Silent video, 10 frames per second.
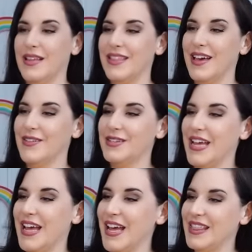the other
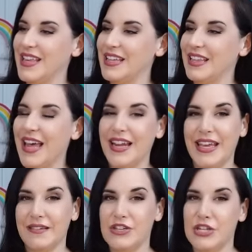day at the Atlanta
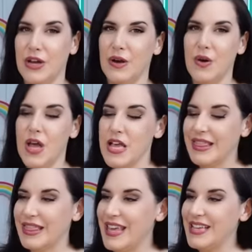gift show.
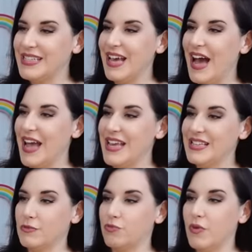This guy
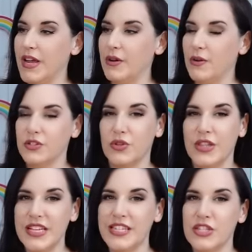is real. So
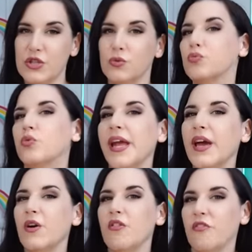this is the
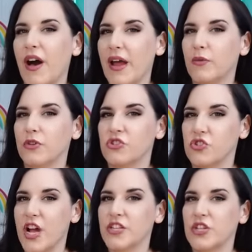real viral
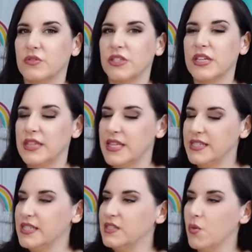stretch gorilla.
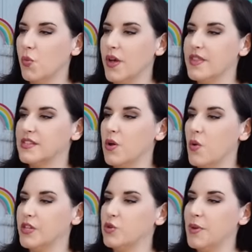This is the one that's
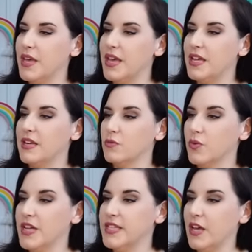going to be in
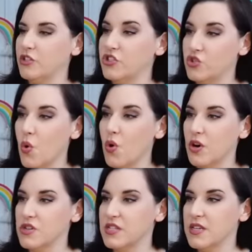retail
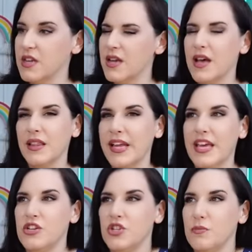stores. Like
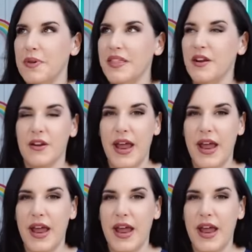he should be there